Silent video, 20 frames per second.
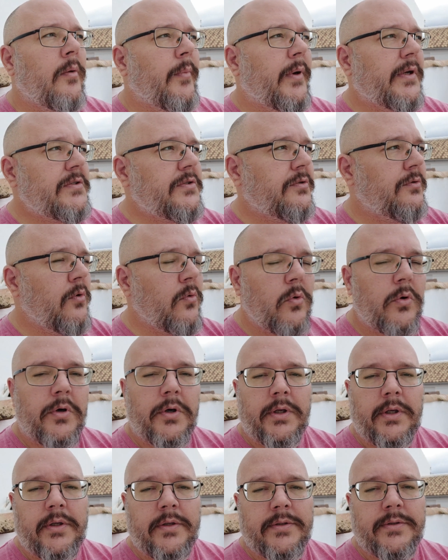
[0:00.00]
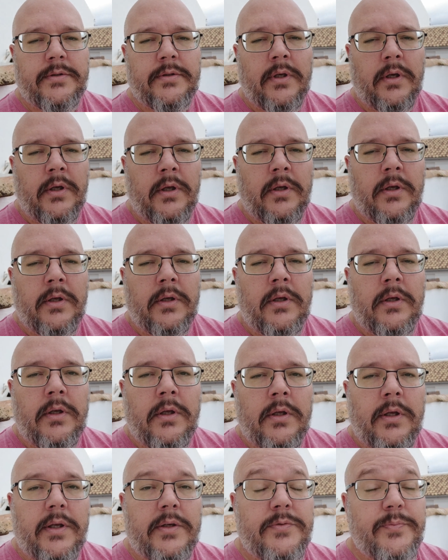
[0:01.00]
My snoring is
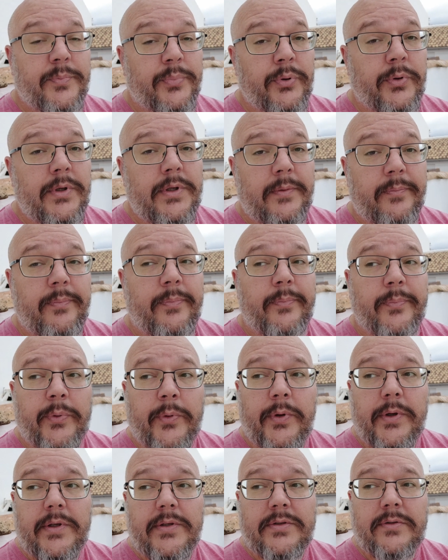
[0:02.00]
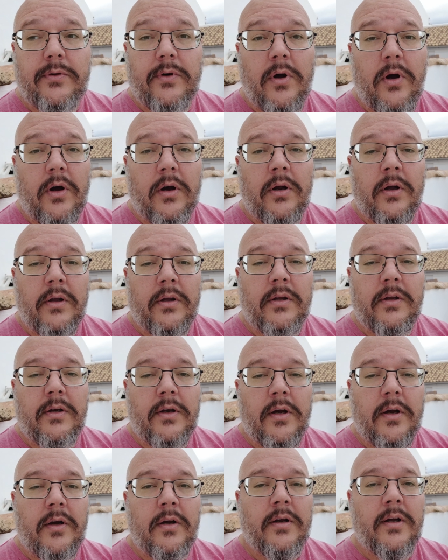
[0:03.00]
pretty strong. You
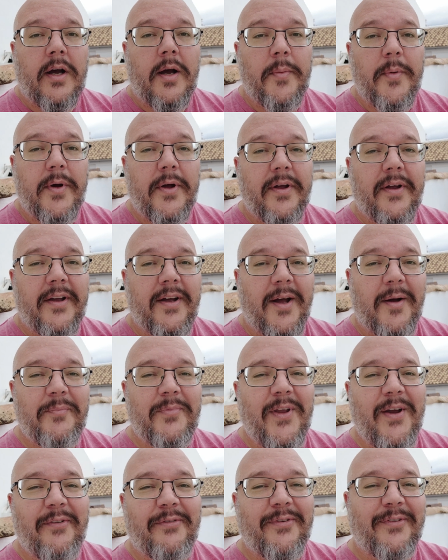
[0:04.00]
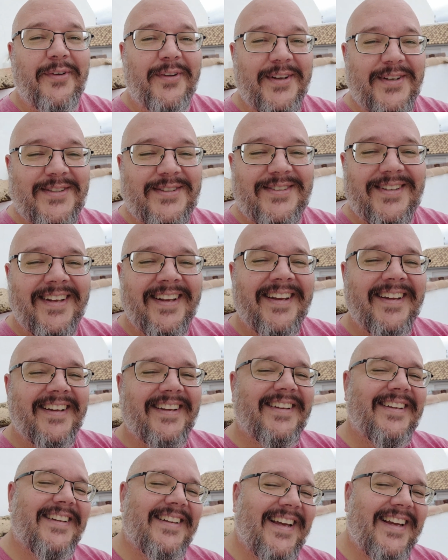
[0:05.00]
know, I'm definitely
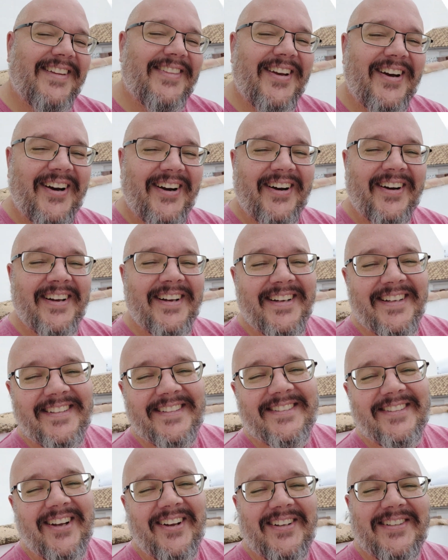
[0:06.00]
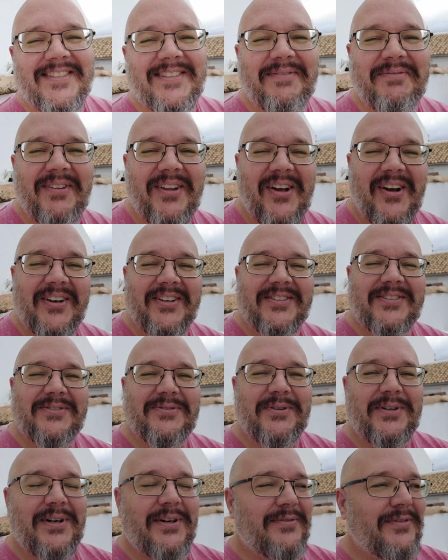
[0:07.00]
in there sawing some logs or
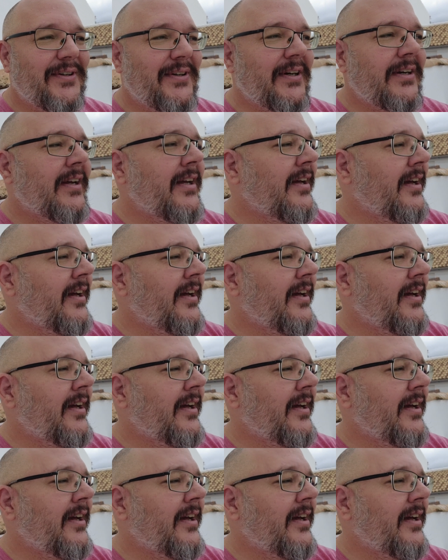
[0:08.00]
whatever.